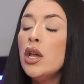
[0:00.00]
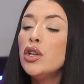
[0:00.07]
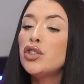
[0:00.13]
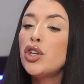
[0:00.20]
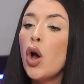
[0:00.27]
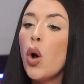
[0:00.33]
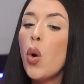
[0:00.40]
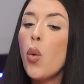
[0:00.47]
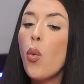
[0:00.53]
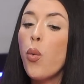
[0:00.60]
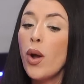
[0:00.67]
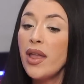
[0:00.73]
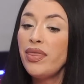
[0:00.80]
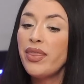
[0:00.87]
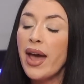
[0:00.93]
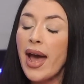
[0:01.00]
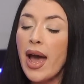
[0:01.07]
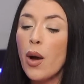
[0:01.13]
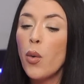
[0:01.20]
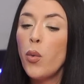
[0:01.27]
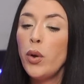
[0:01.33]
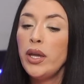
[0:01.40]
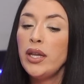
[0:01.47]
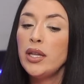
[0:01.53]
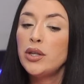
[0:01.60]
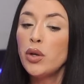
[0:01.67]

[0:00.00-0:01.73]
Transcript: so with that we